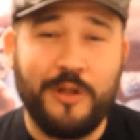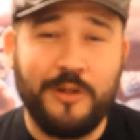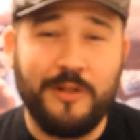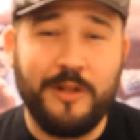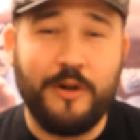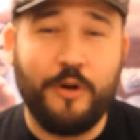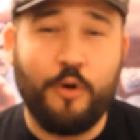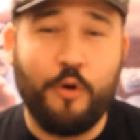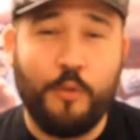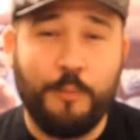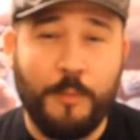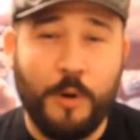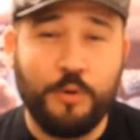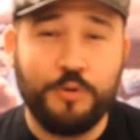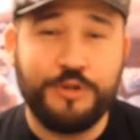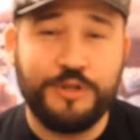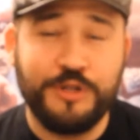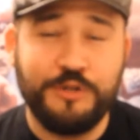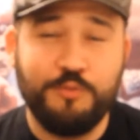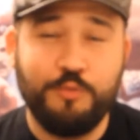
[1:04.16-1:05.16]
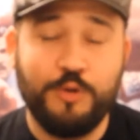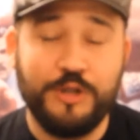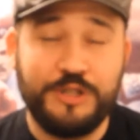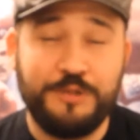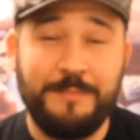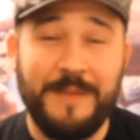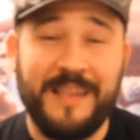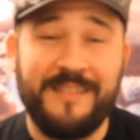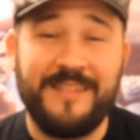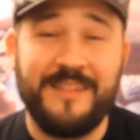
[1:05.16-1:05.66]
to little emotion,
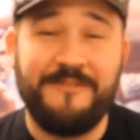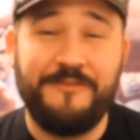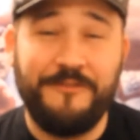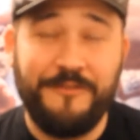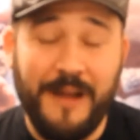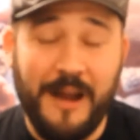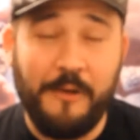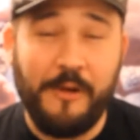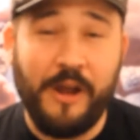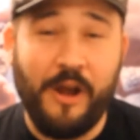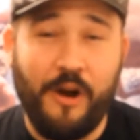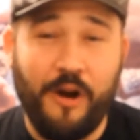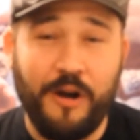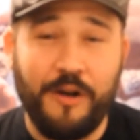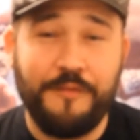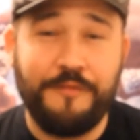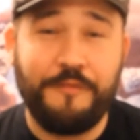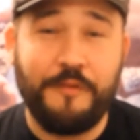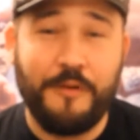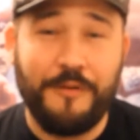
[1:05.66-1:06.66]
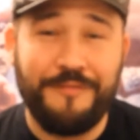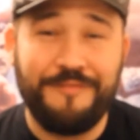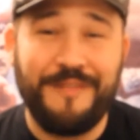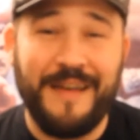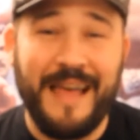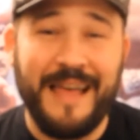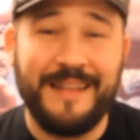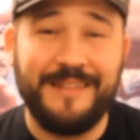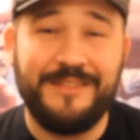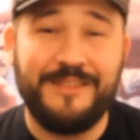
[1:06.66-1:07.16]
which makes it very hard for a
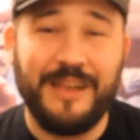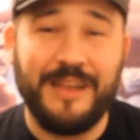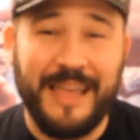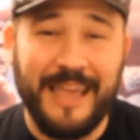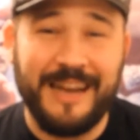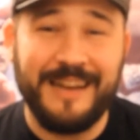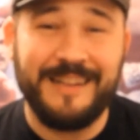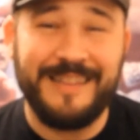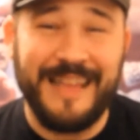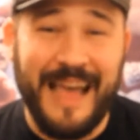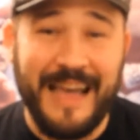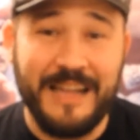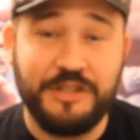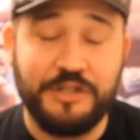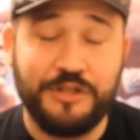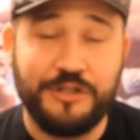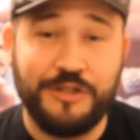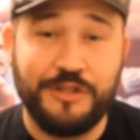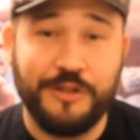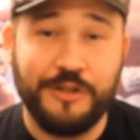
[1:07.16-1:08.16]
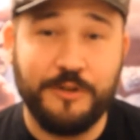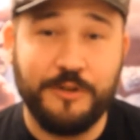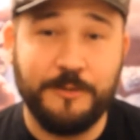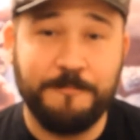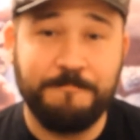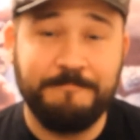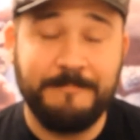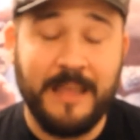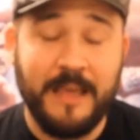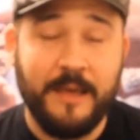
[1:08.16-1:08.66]
fan to get attached to
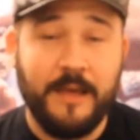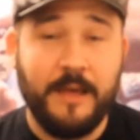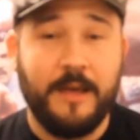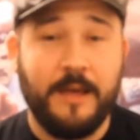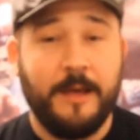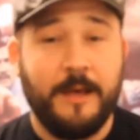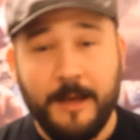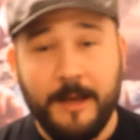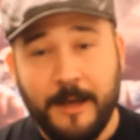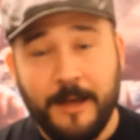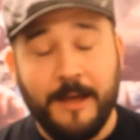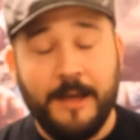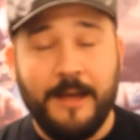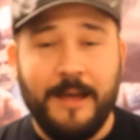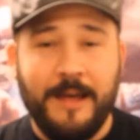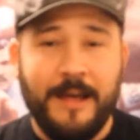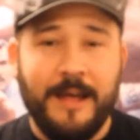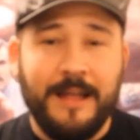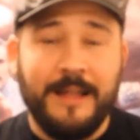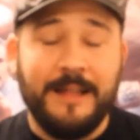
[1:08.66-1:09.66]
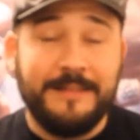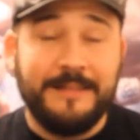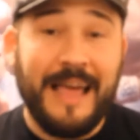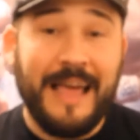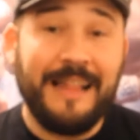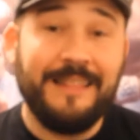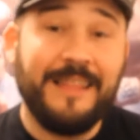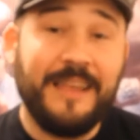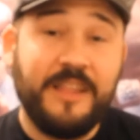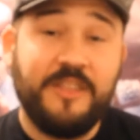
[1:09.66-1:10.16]
you.
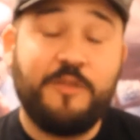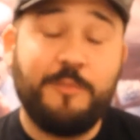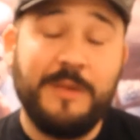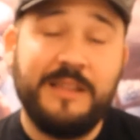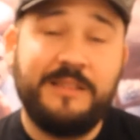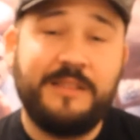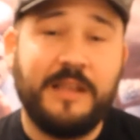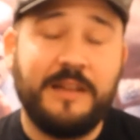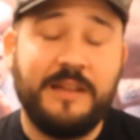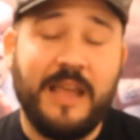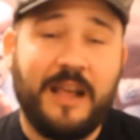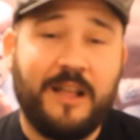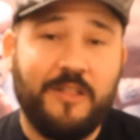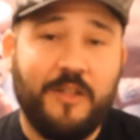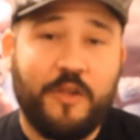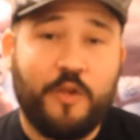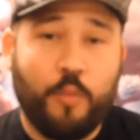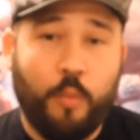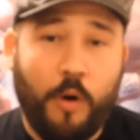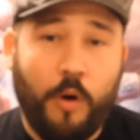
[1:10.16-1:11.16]
That leads me to Nicholas